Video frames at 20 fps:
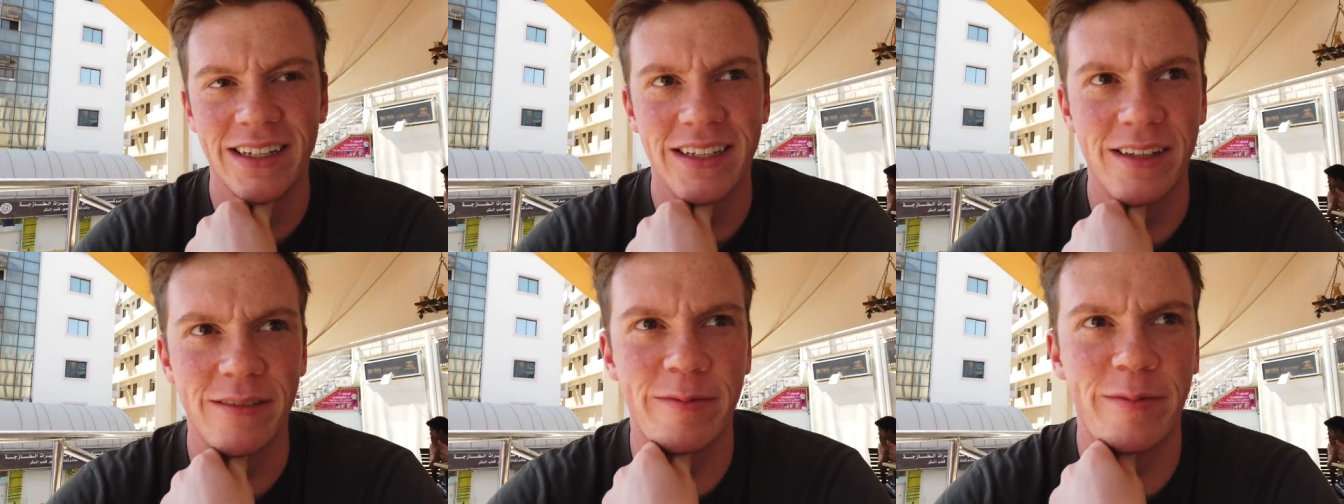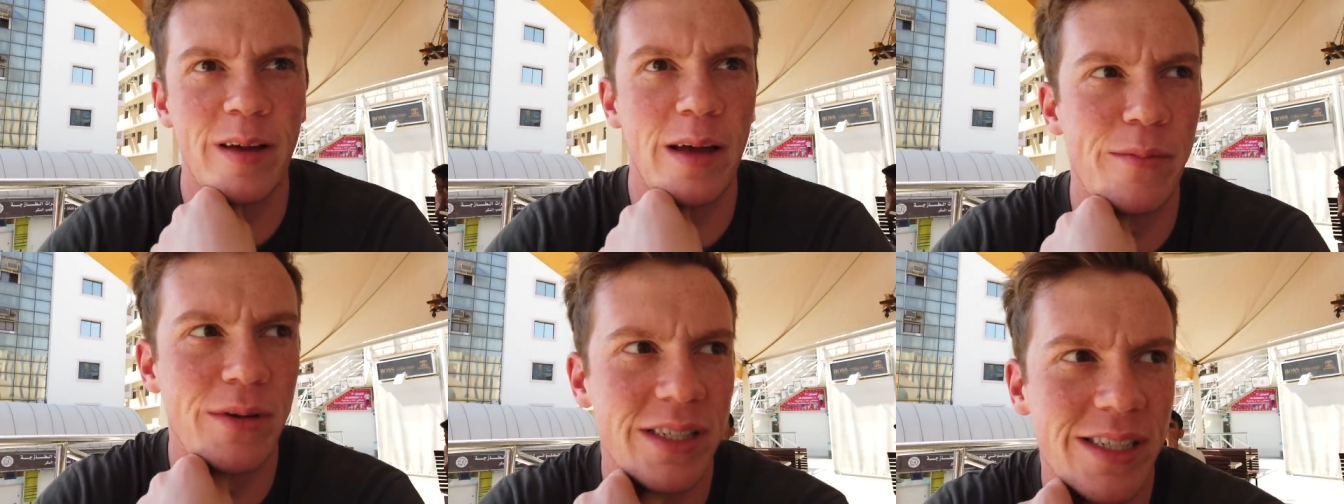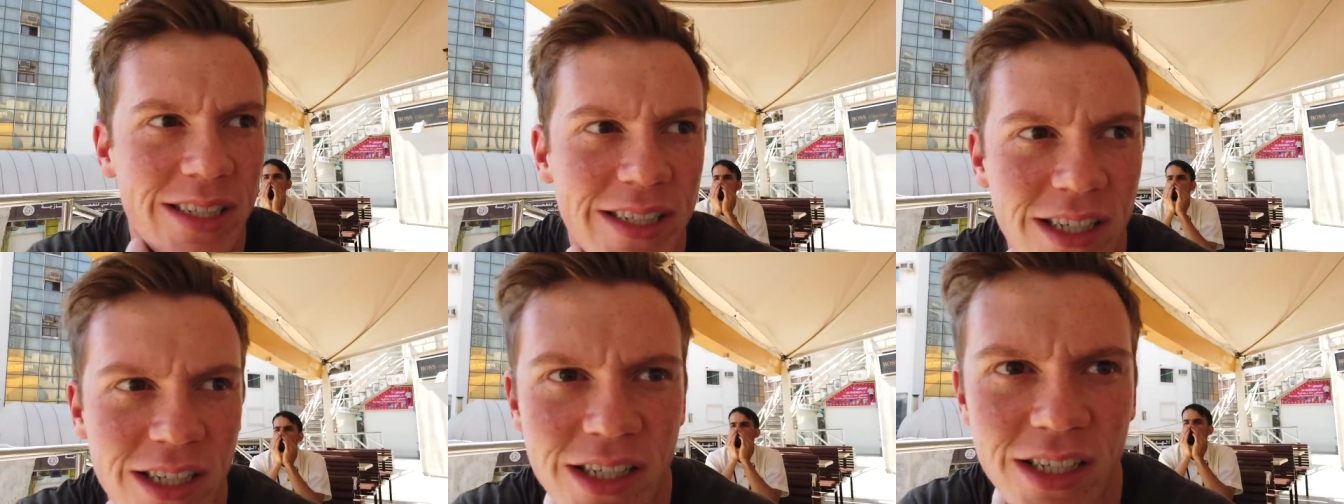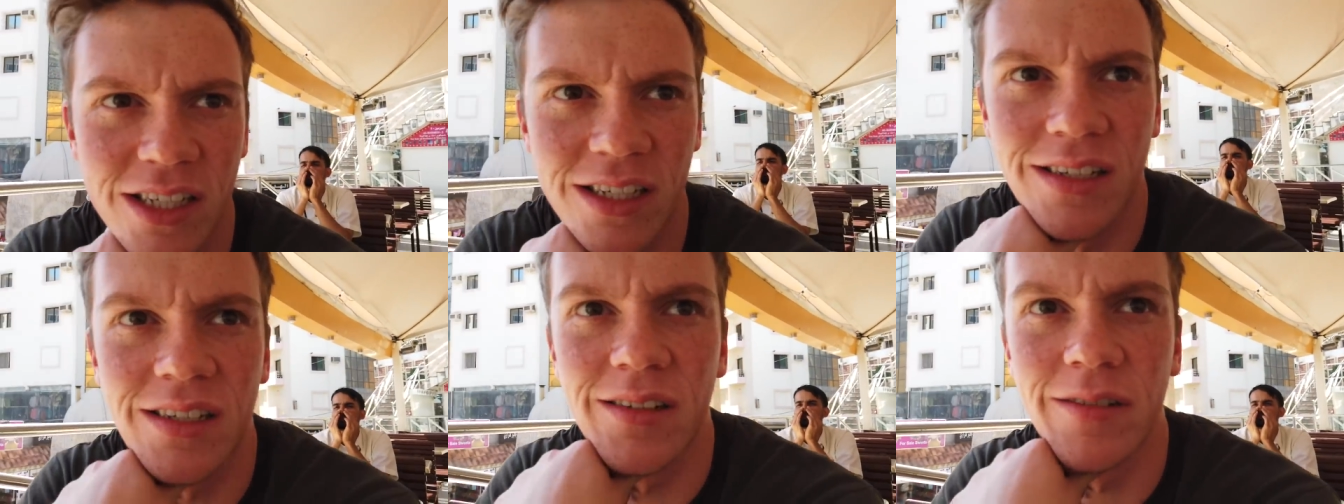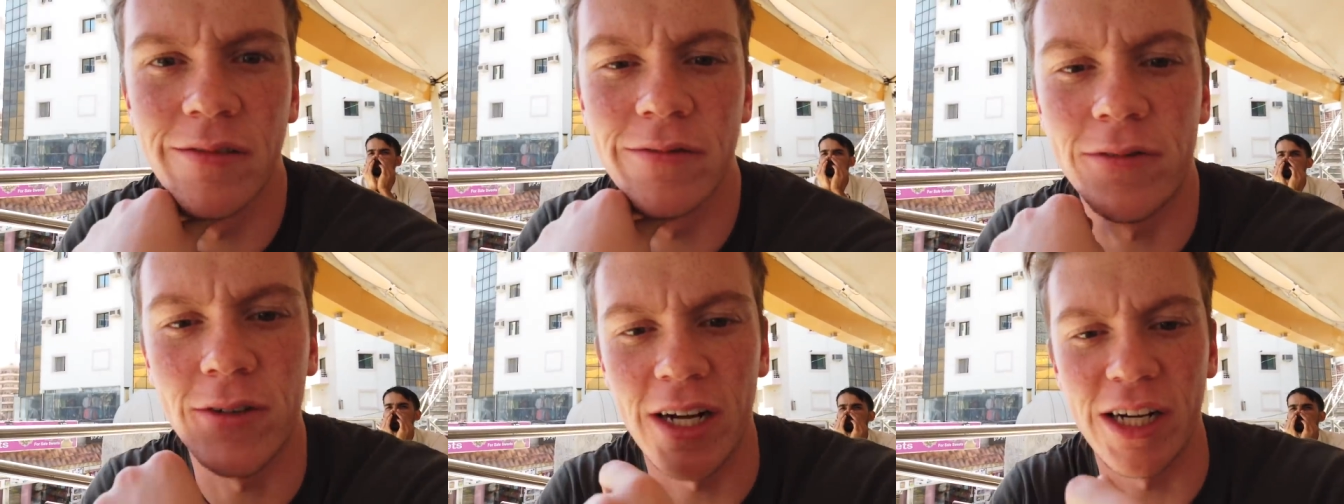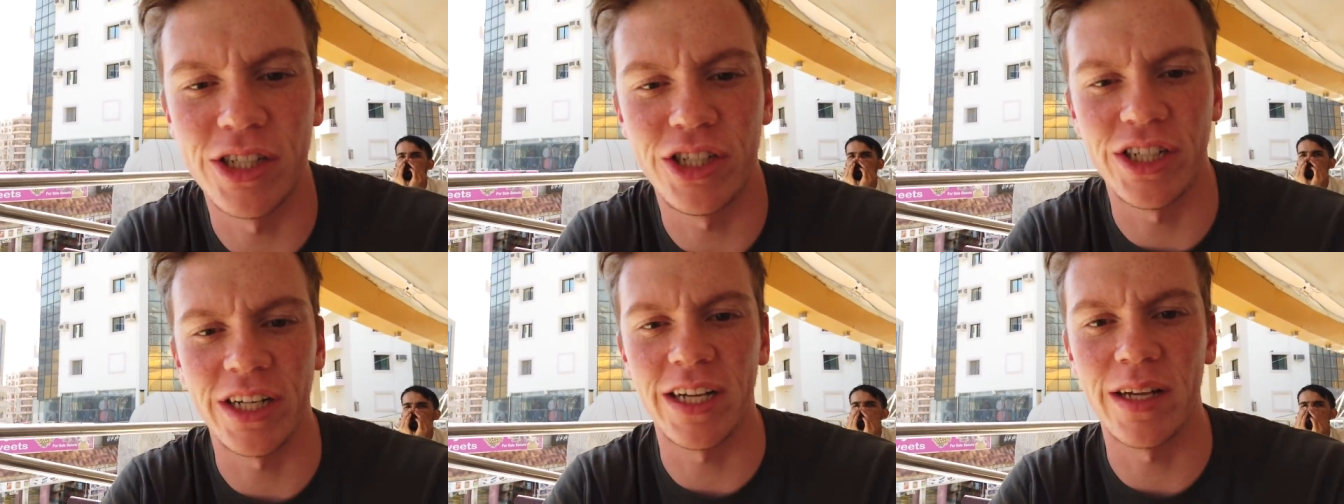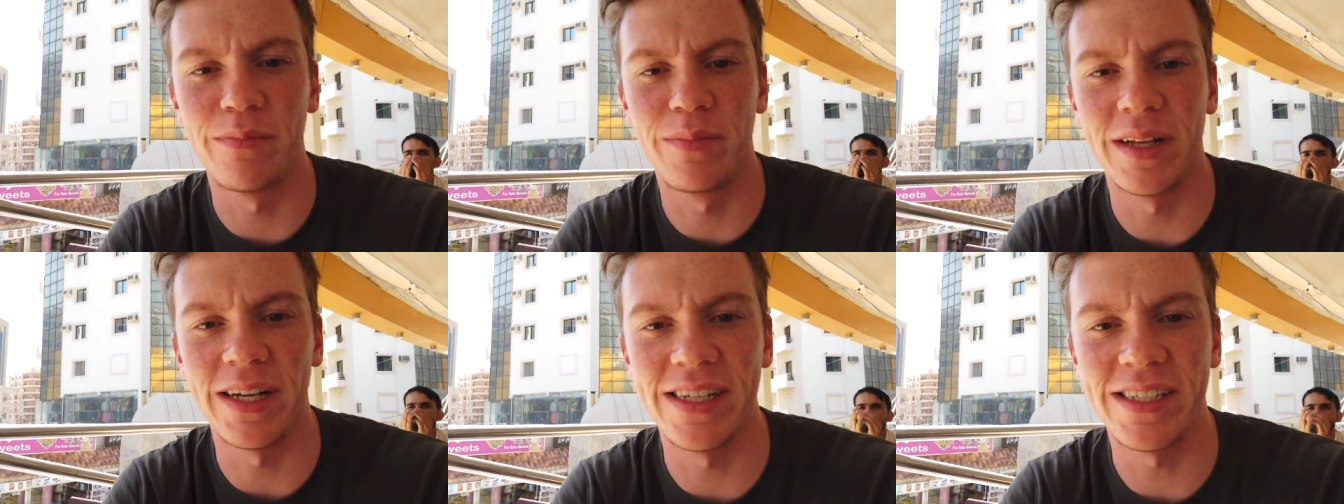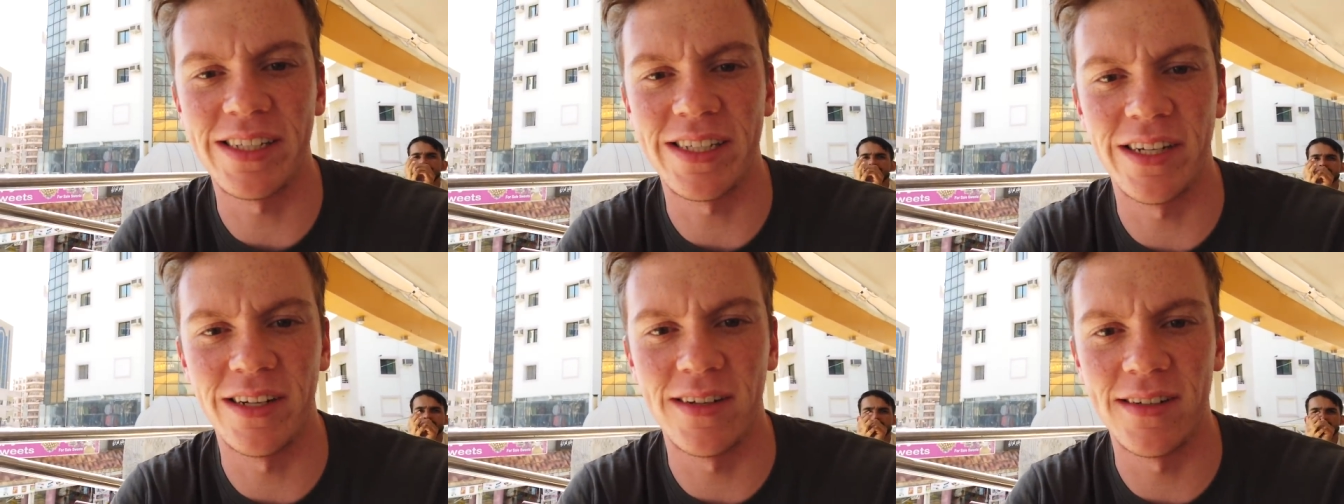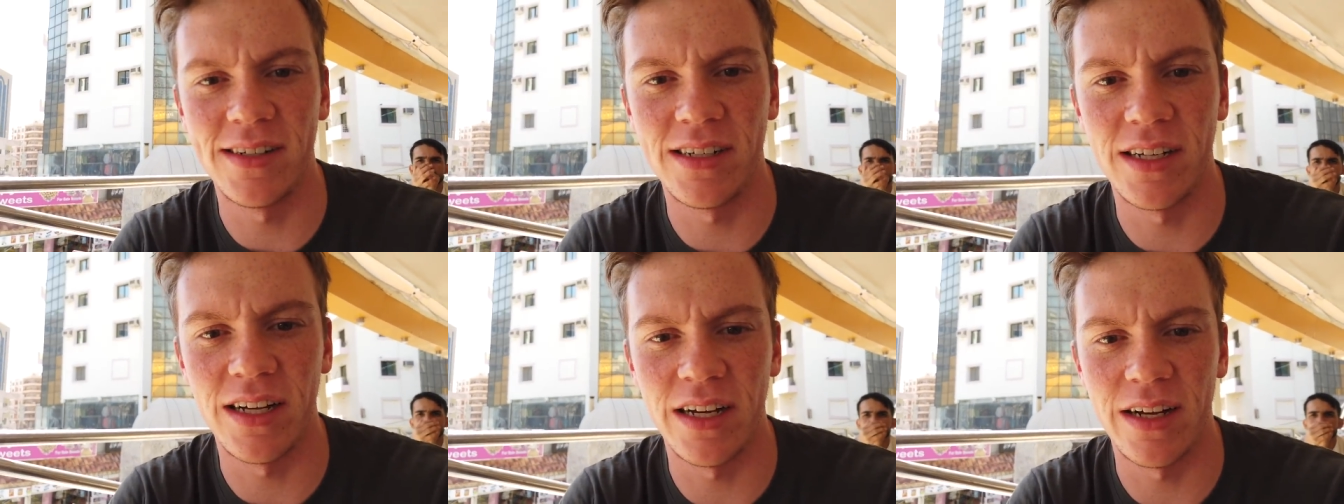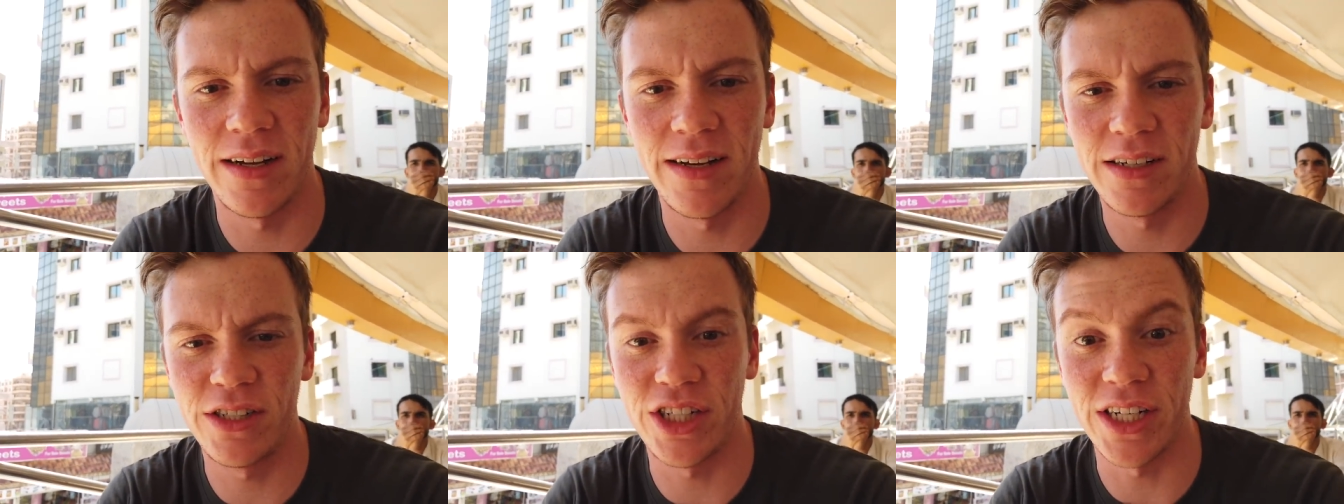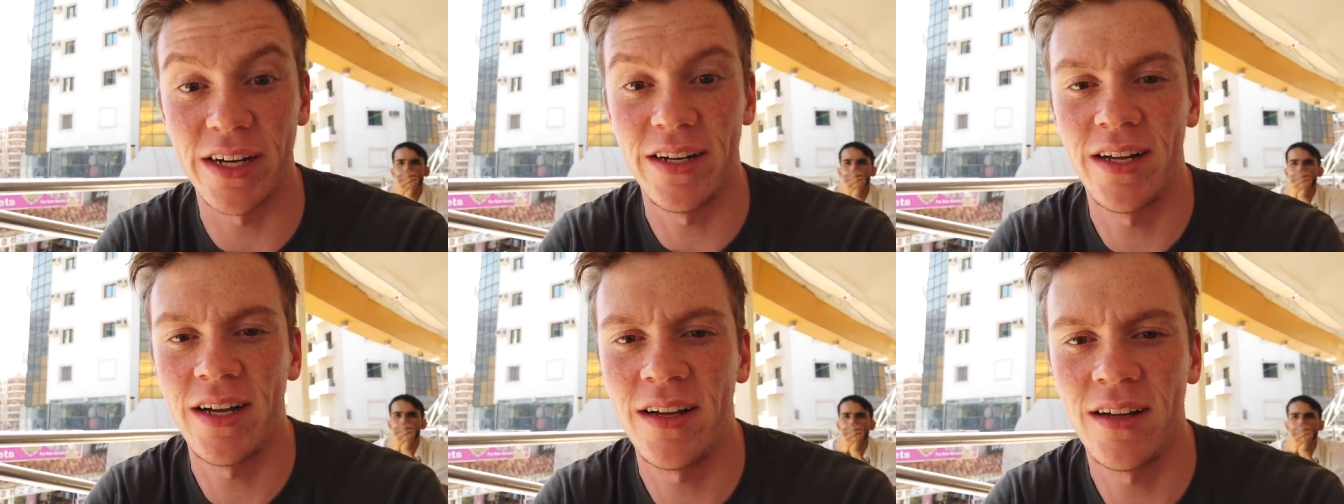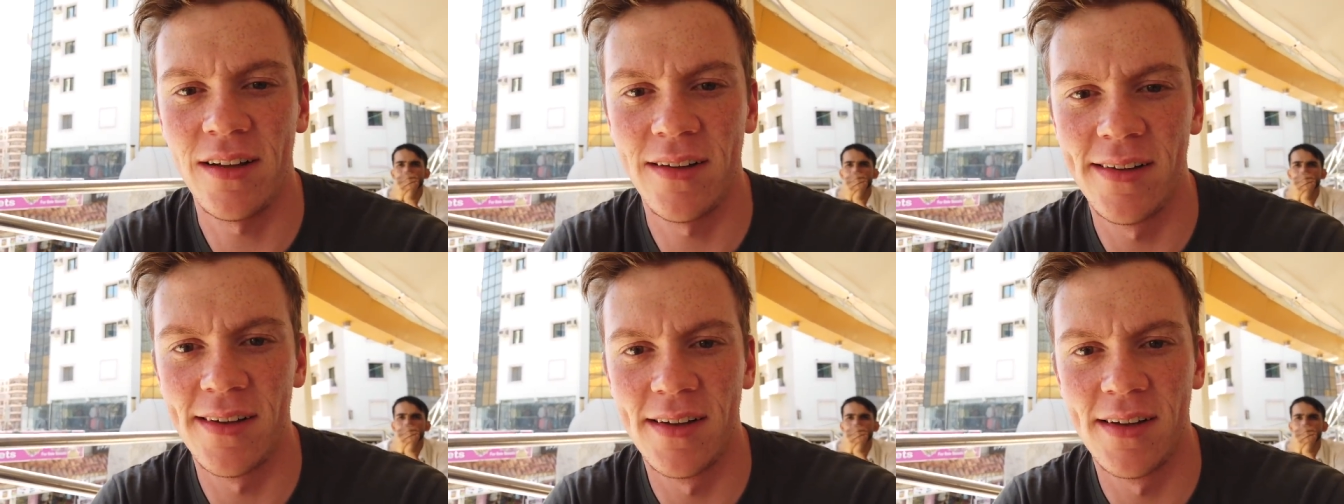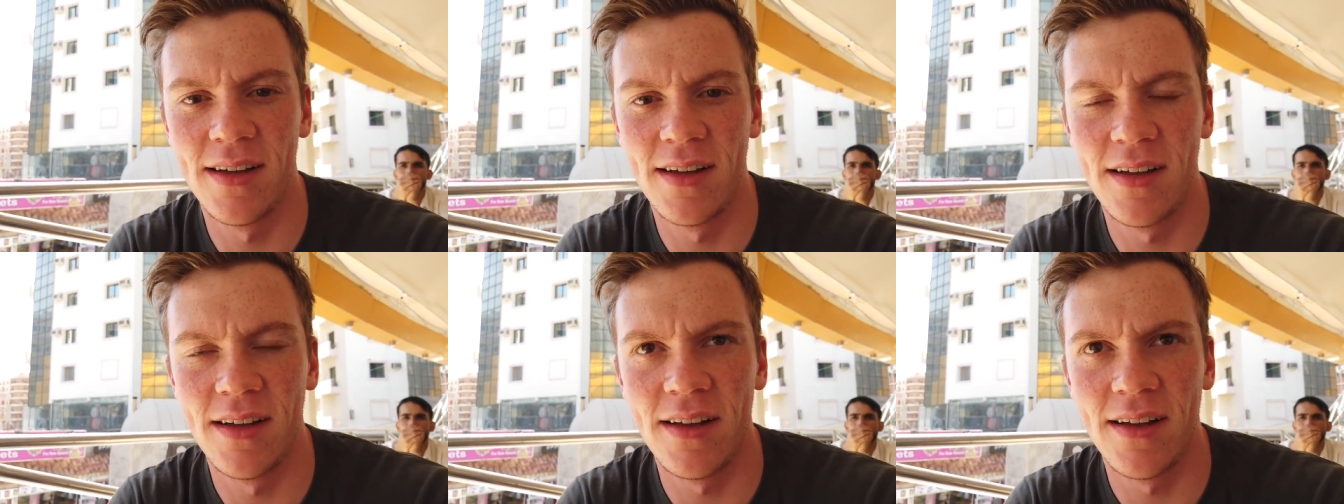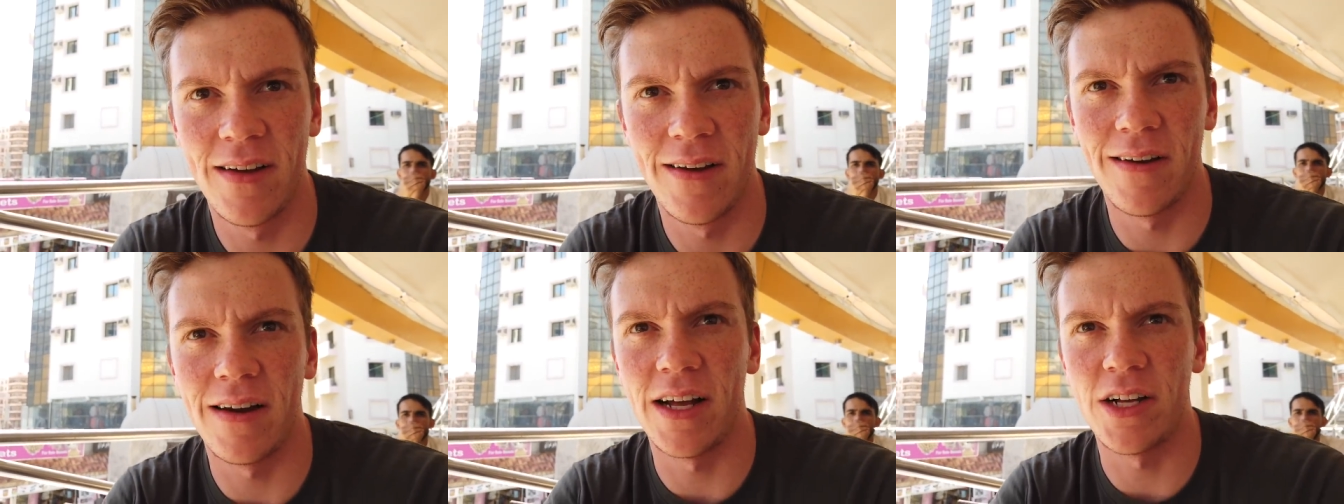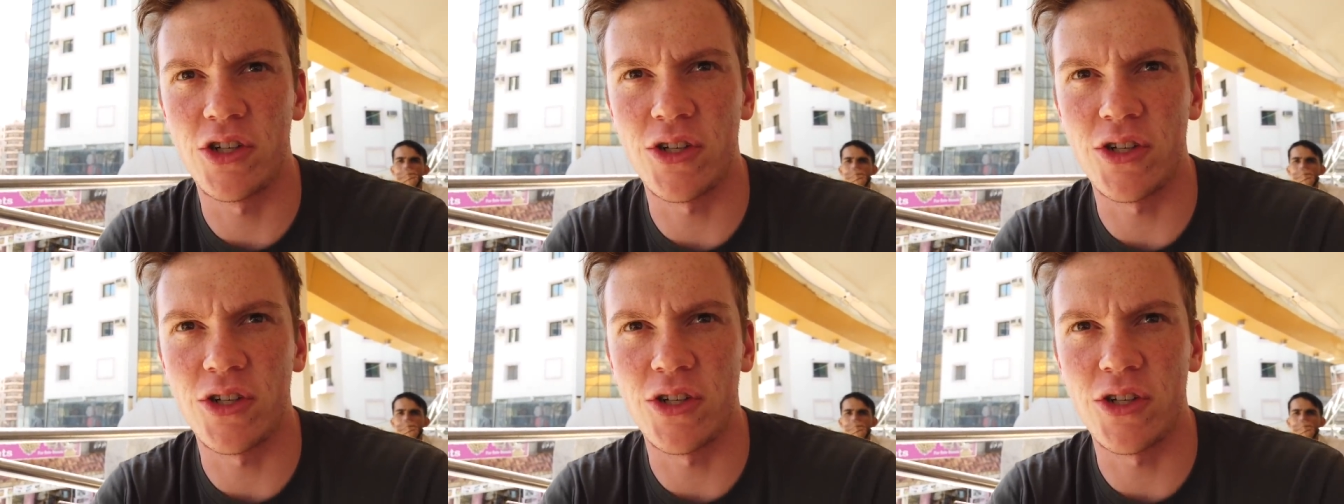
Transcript: the famous fried chicken place here in uh, Jeddah. And I